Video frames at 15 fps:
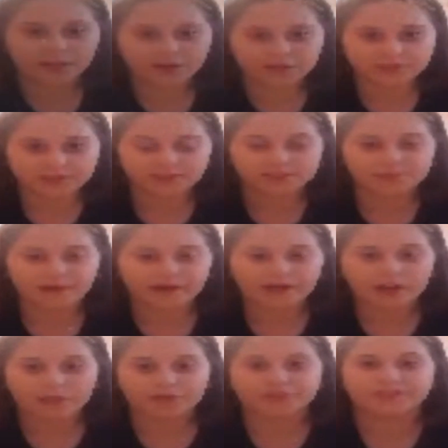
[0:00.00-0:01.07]
leaders
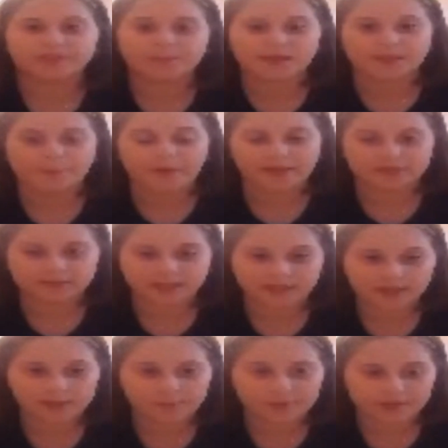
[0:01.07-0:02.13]
inspire others to be the best
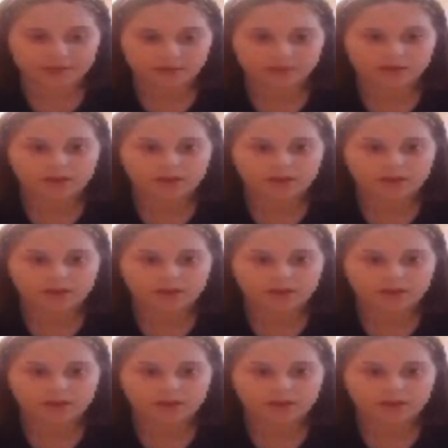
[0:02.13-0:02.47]
they can be?